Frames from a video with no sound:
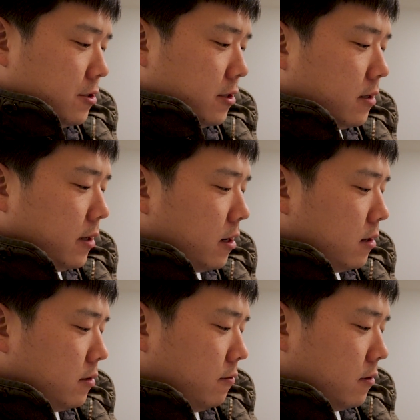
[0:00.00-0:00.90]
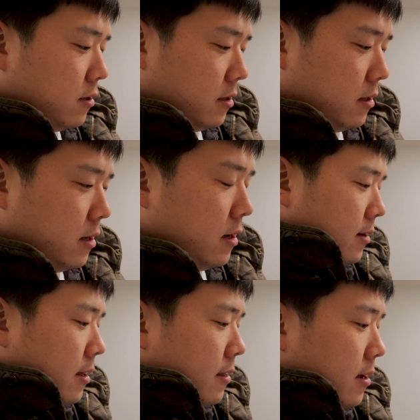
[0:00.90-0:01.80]
actually click on one
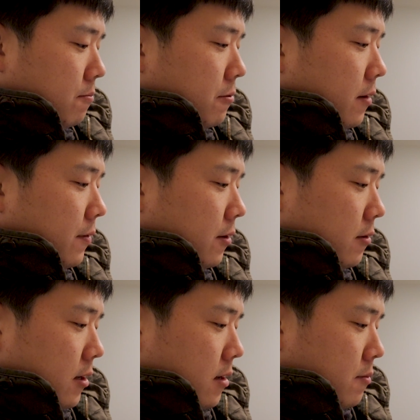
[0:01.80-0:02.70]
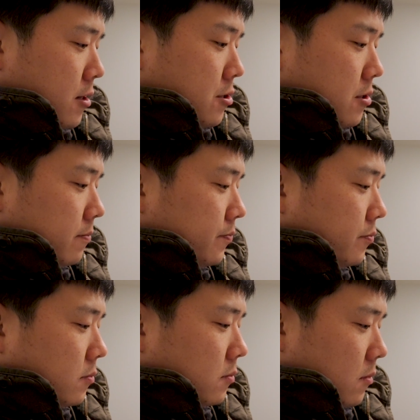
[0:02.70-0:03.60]
and then preview the image.
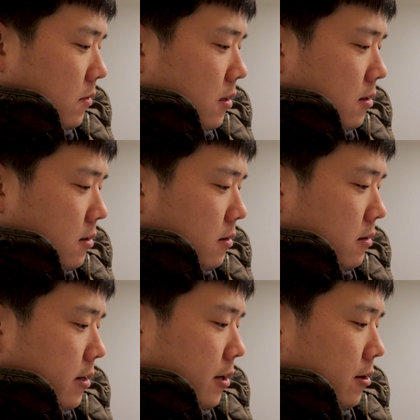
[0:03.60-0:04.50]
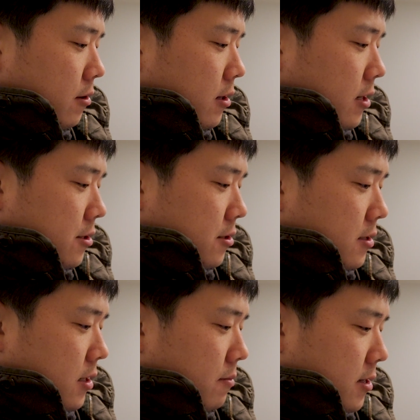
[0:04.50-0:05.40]
There you go, you can actually
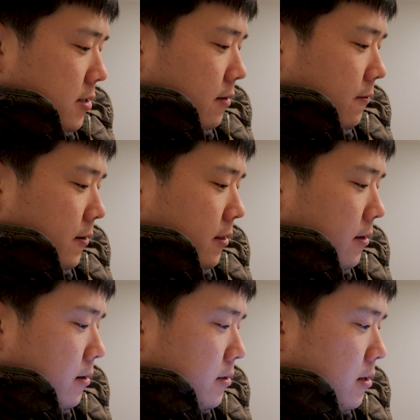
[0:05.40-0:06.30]
see myself right there